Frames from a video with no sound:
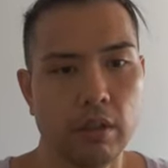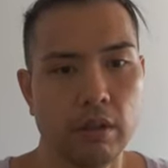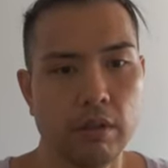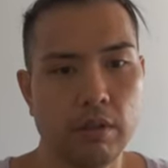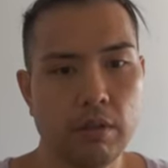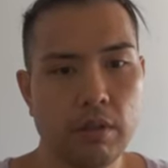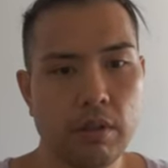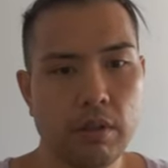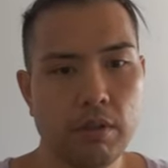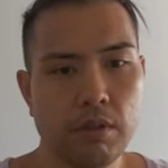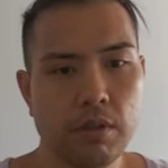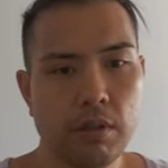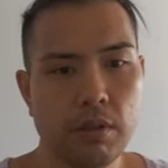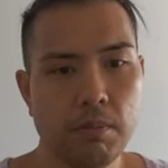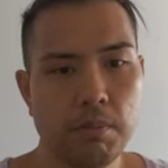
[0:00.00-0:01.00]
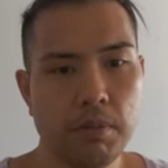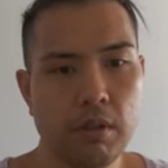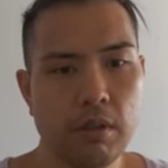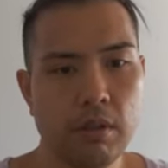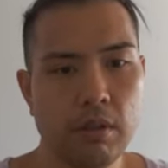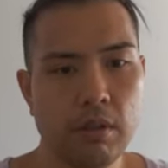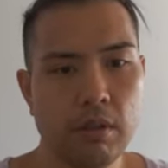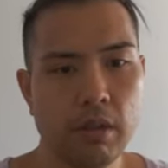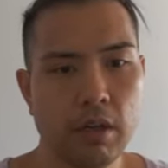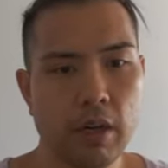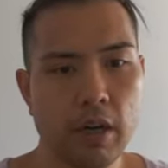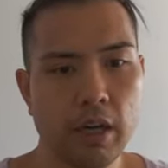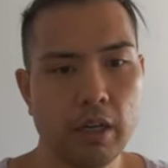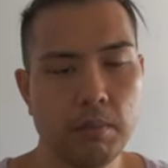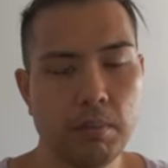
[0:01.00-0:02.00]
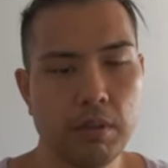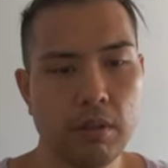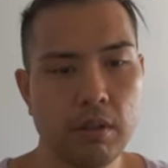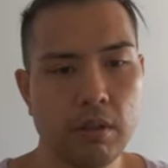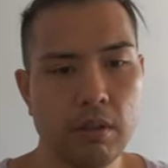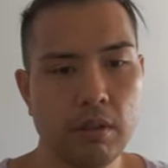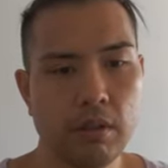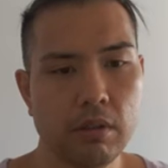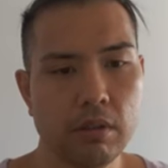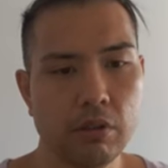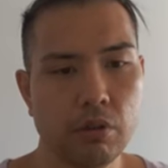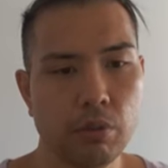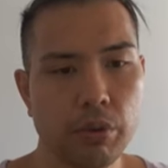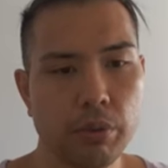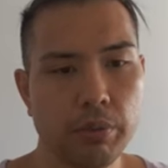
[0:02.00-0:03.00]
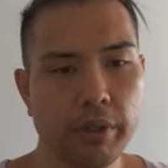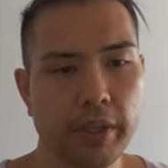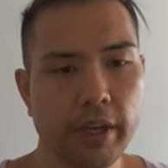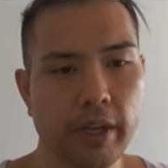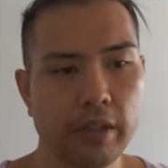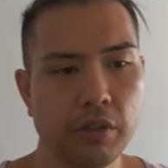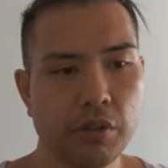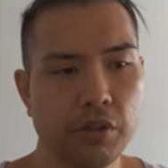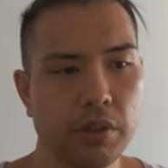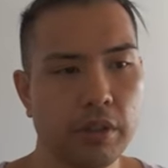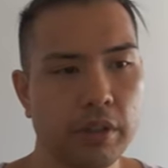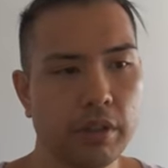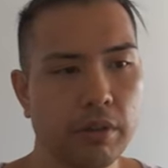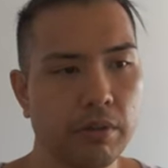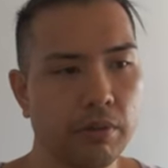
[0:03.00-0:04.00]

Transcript: T C P I P, the three-way handshake.